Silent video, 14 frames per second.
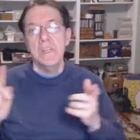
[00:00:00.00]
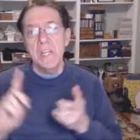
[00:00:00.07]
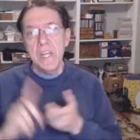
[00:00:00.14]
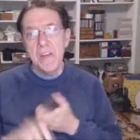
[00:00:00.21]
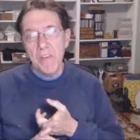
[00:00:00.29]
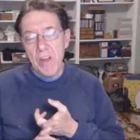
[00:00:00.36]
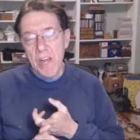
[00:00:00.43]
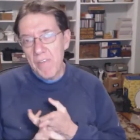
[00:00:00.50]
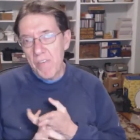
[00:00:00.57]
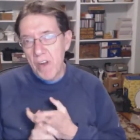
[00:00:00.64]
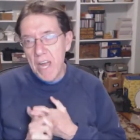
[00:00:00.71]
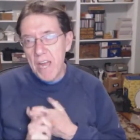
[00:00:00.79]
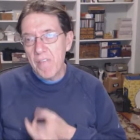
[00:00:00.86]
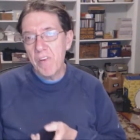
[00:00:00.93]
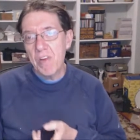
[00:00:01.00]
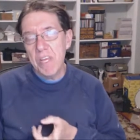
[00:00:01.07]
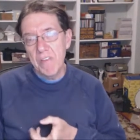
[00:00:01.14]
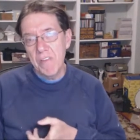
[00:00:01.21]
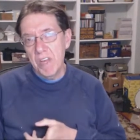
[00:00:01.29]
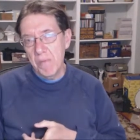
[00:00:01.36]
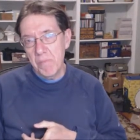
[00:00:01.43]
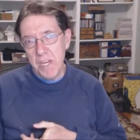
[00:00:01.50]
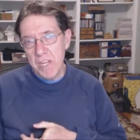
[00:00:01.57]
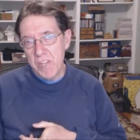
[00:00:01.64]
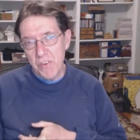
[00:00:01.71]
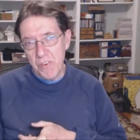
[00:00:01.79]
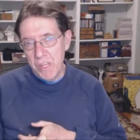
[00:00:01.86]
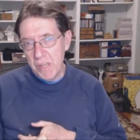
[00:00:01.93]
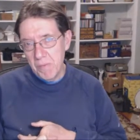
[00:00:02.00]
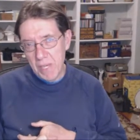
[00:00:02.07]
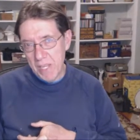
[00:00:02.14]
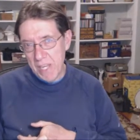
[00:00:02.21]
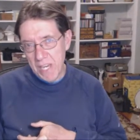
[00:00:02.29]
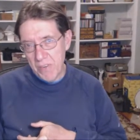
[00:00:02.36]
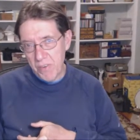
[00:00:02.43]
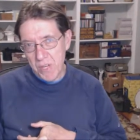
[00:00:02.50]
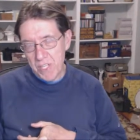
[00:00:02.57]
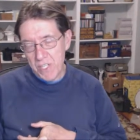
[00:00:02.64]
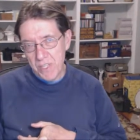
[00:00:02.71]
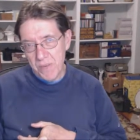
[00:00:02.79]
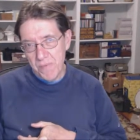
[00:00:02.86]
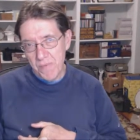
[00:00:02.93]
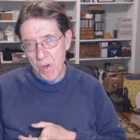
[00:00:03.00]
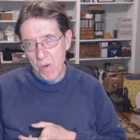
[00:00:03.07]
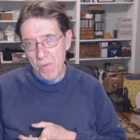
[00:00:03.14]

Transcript: Never, ever, ever give anybody your email address.